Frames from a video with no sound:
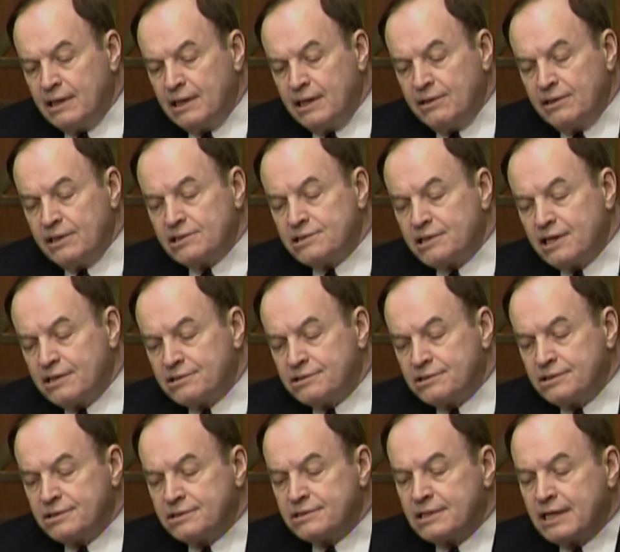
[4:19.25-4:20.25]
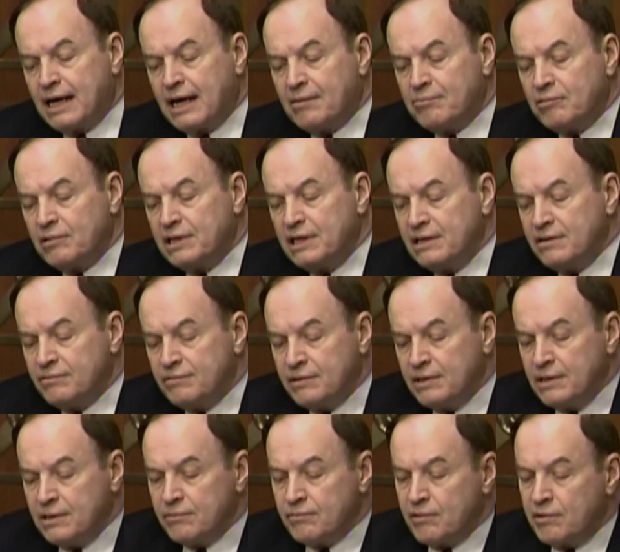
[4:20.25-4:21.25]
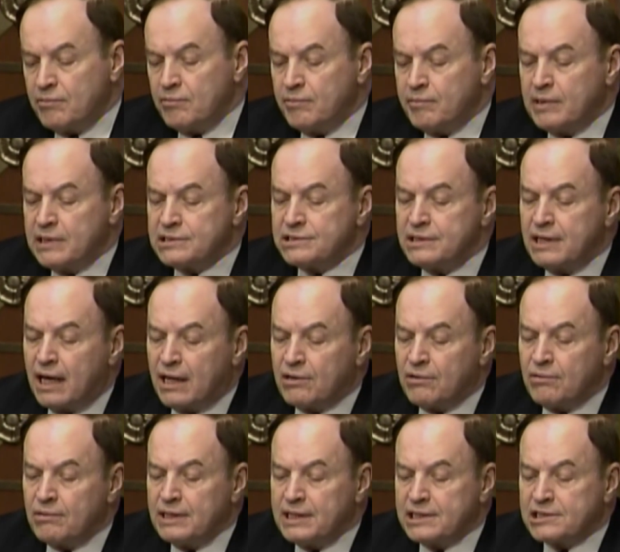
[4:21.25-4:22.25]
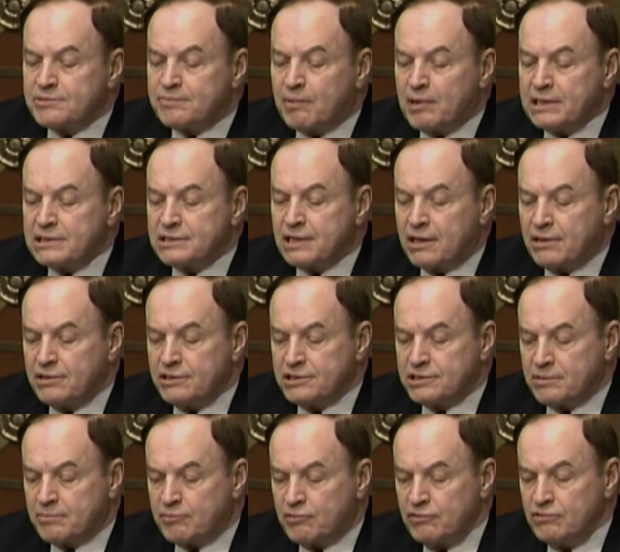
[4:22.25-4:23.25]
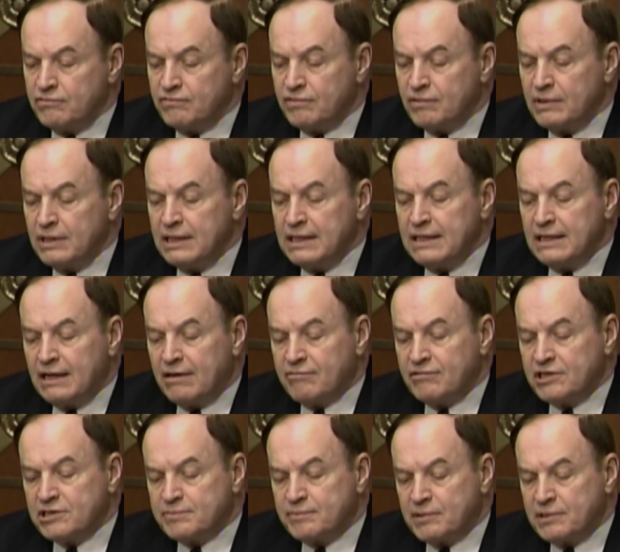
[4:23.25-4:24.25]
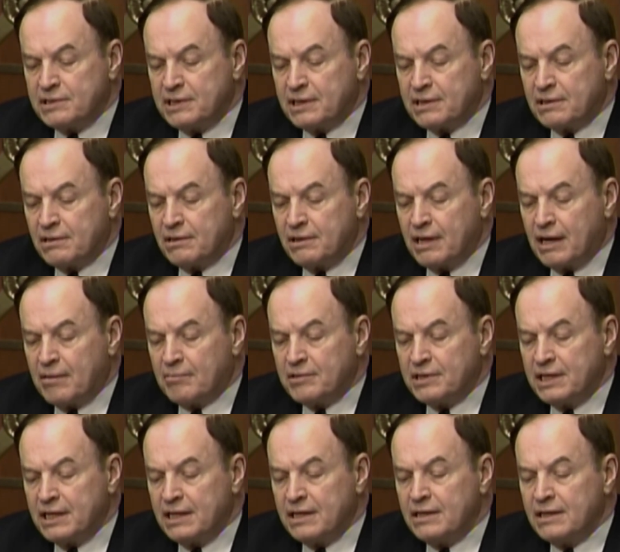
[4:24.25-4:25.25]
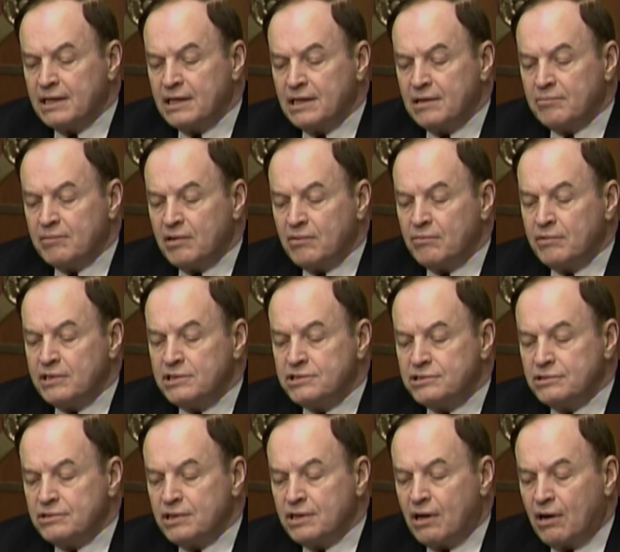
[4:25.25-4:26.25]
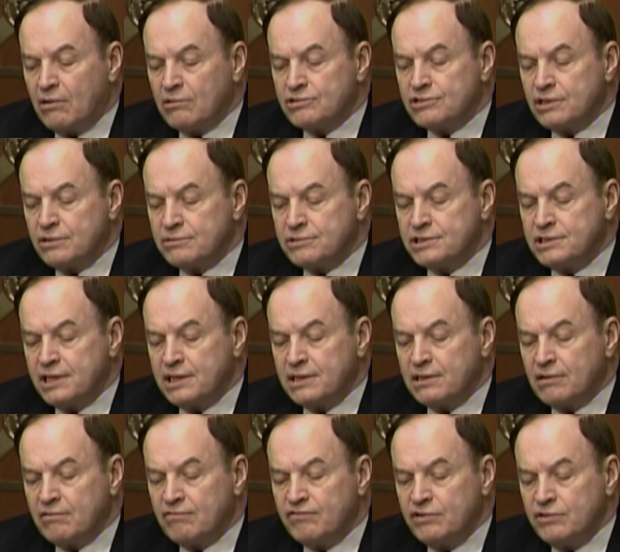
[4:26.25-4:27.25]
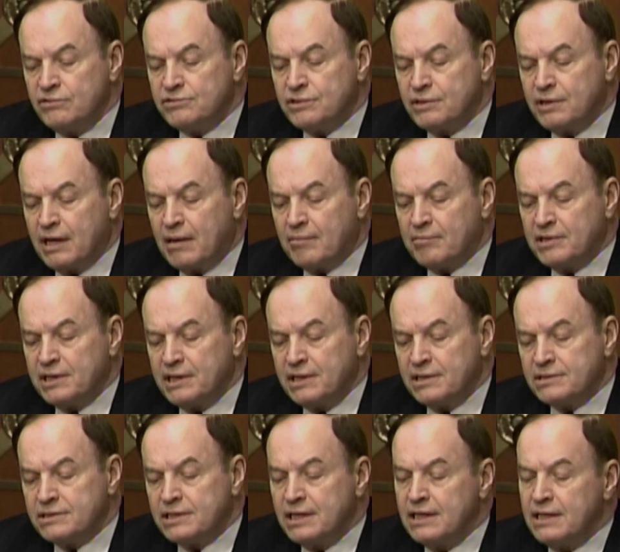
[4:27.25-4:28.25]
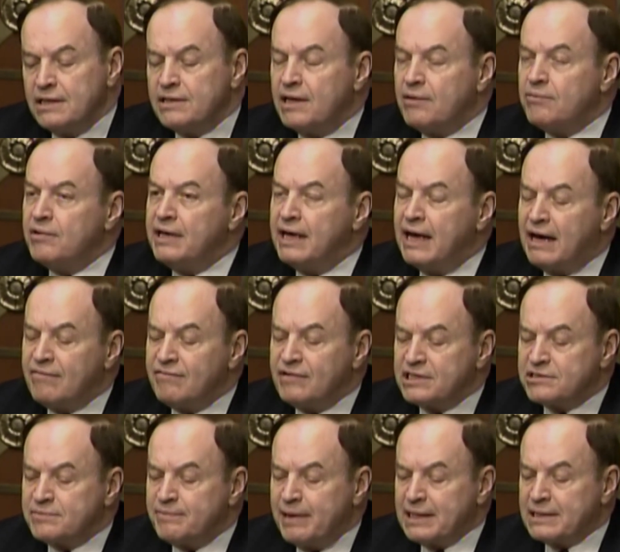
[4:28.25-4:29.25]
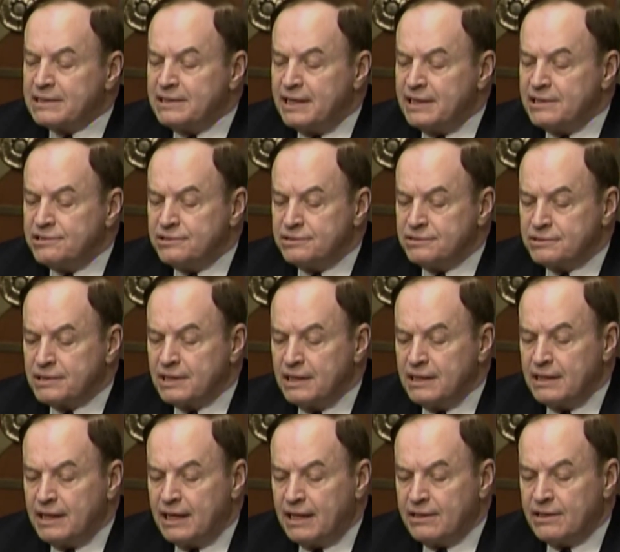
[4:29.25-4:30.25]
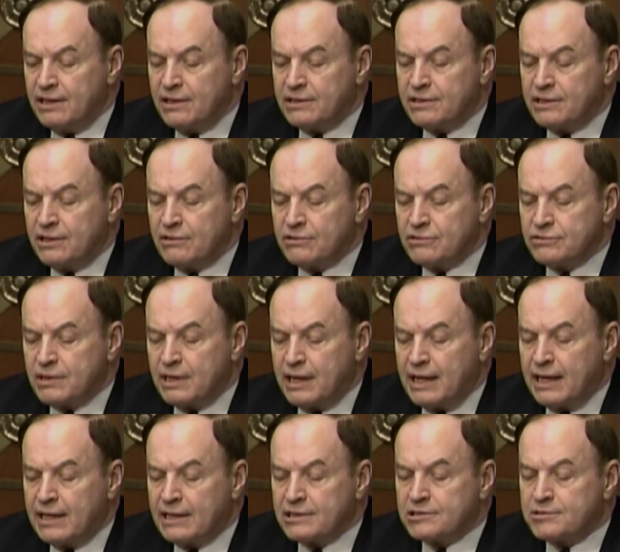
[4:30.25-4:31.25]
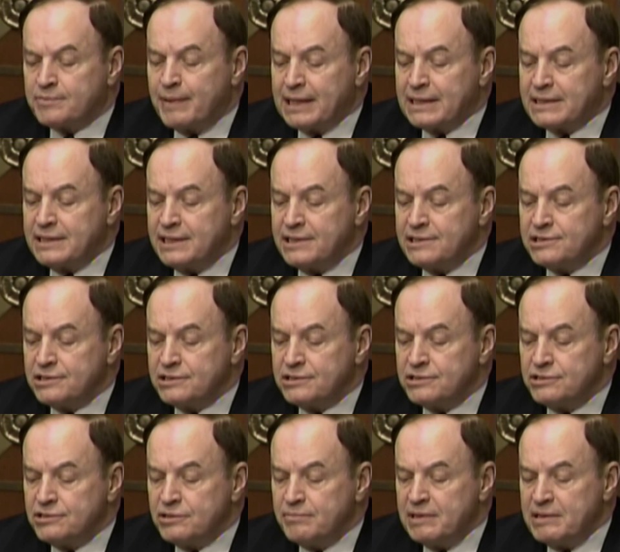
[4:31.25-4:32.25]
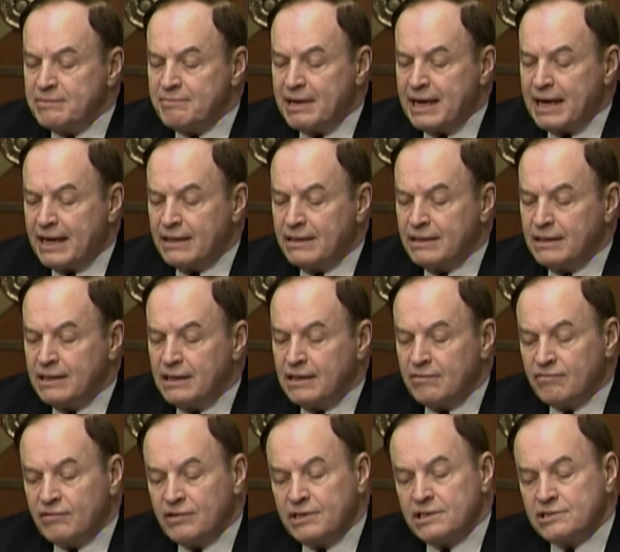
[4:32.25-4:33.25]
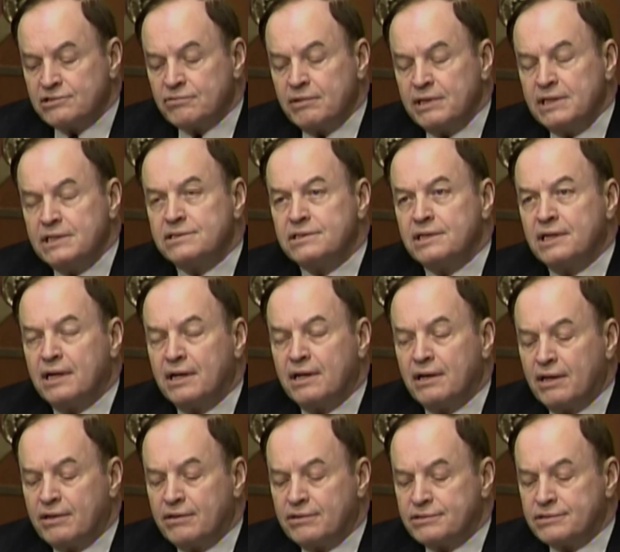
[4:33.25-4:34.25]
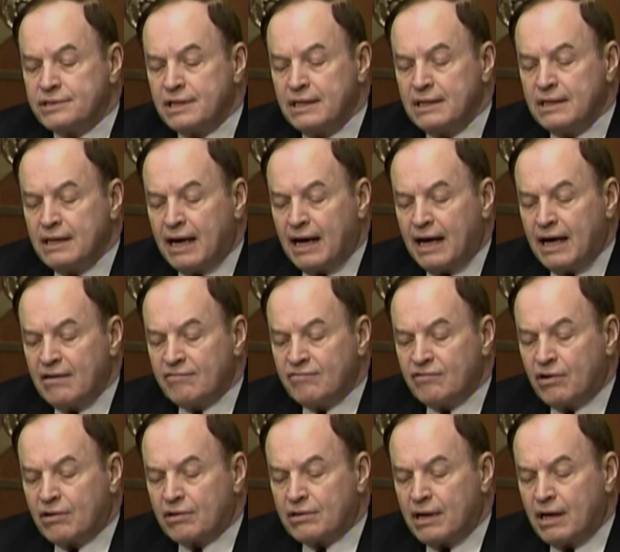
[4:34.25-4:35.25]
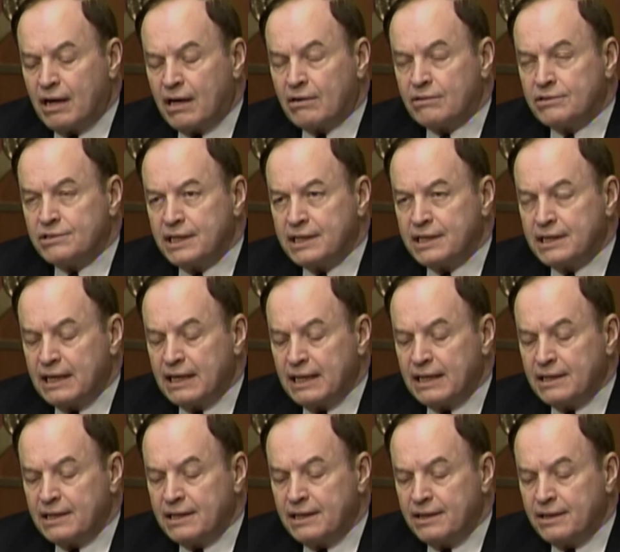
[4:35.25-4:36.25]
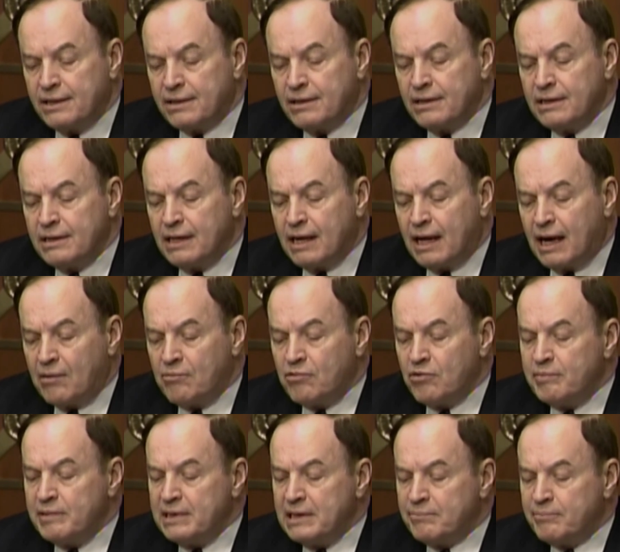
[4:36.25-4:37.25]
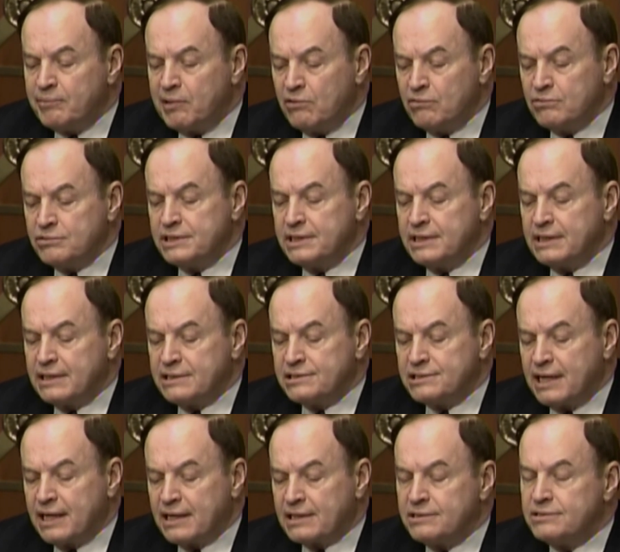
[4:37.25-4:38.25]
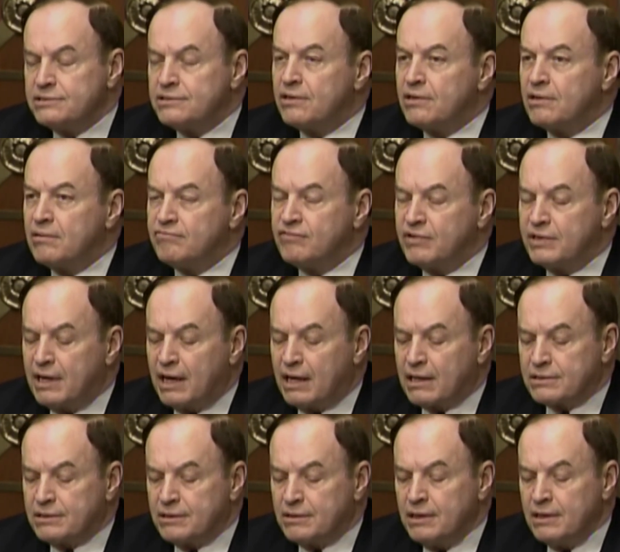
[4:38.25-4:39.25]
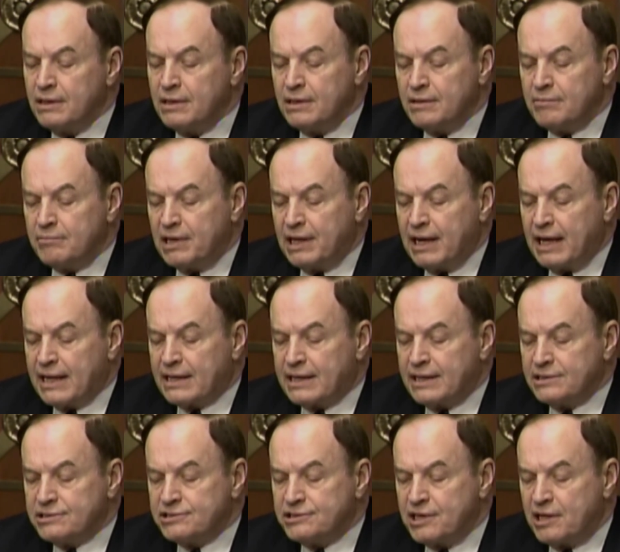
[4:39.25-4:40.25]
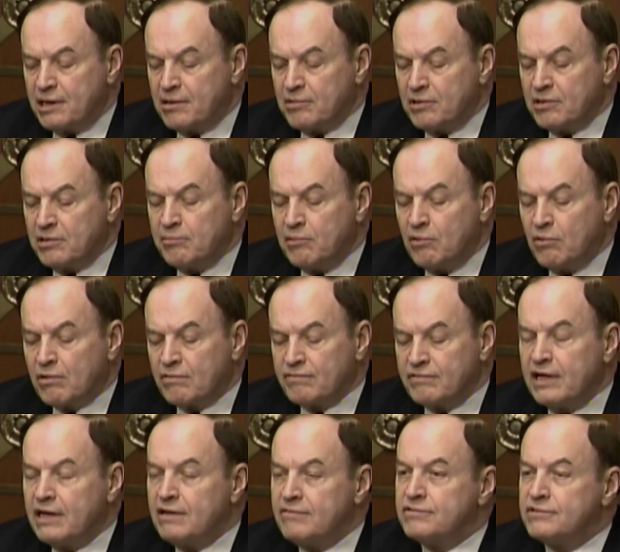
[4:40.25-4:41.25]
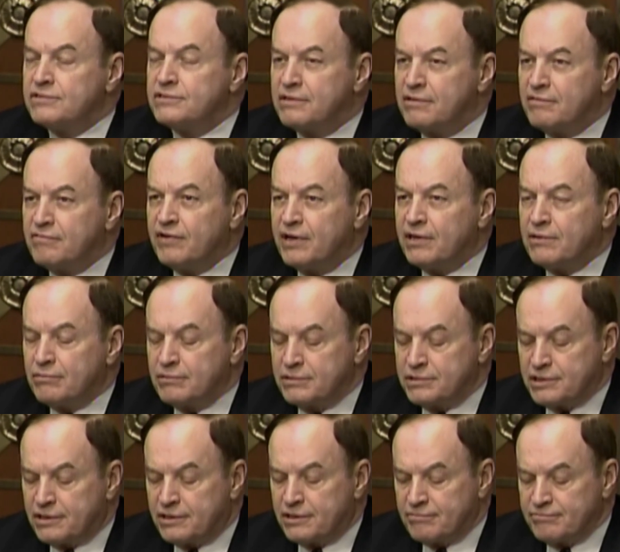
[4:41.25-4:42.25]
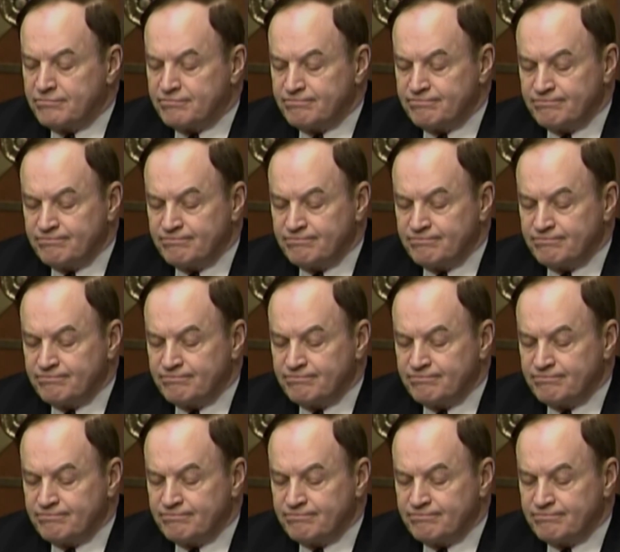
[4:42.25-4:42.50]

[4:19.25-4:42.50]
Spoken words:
In this instance, I believe we must not only express our disapproval of this particular nominee, but we should also signal future nominees that we have expectations and that those expectations should be met. For this reason and others I have articulated here, I will be opposing a second term for Dr. Bernanke as Chairman of the Board of Governors of the Federal Reserve.